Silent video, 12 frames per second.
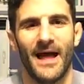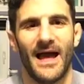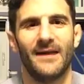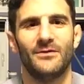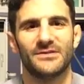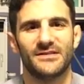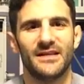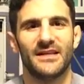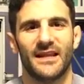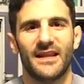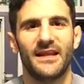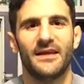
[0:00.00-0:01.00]
I don't sit
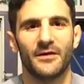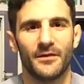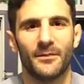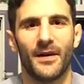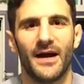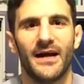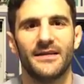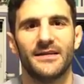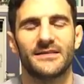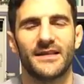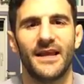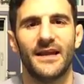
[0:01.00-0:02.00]
here behind
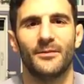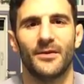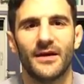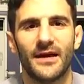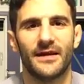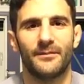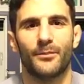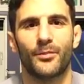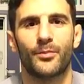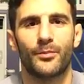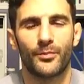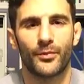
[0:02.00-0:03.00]
this camera and
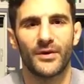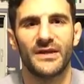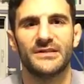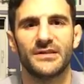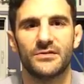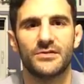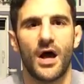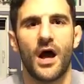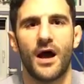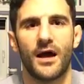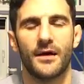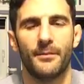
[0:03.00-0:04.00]
preach and
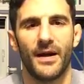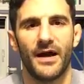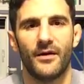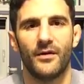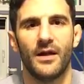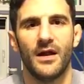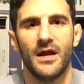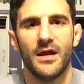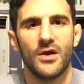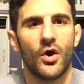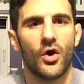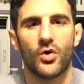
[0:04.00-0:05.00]
talk about
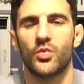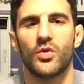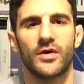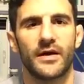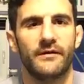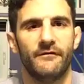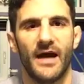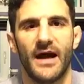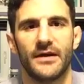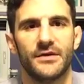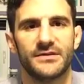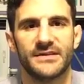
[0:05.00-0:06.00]
hard work
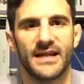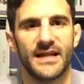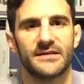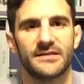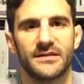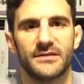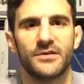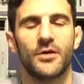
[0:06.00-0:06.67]
values and excellence.